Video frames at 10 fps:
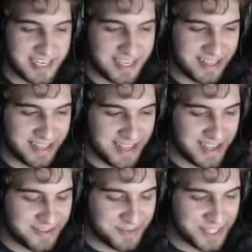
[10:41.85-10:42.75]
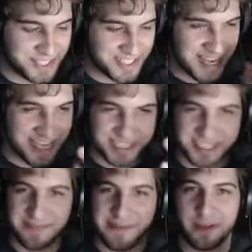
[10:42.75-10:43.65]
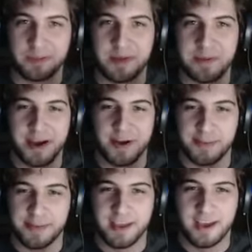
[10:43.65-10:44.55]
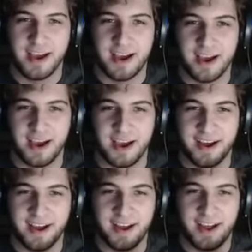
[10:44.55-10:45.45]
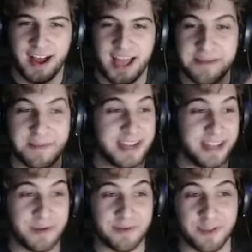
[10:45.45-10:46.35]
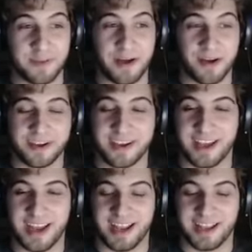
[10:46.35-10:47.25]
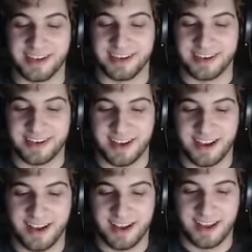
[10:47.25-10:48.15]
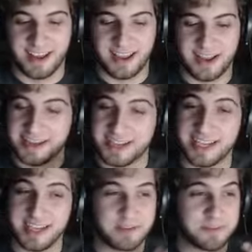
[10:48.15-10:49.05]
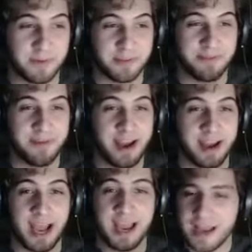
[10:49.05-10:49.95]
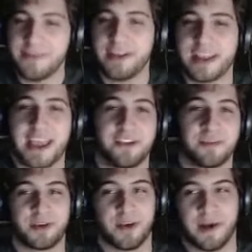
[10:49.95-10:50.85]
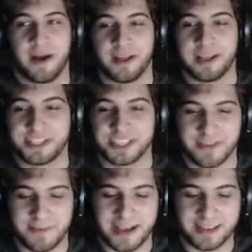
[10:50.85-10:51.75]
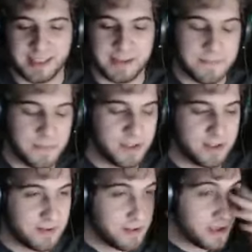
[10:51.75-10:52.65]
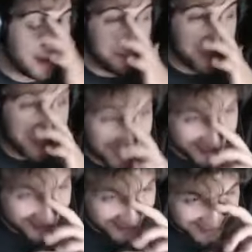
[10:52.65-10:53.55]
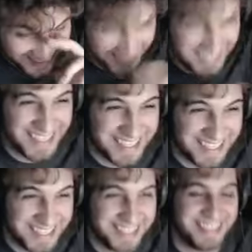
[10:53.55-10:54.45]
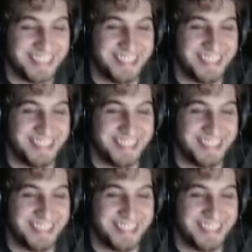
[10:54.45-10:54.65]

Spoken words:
had just enveloped my mouth, I immediately went for the milk, and it was perfectly fine. I feel like I handled it pretty well. It's just the fact that No. Well, I mean, like, you pretended to, and you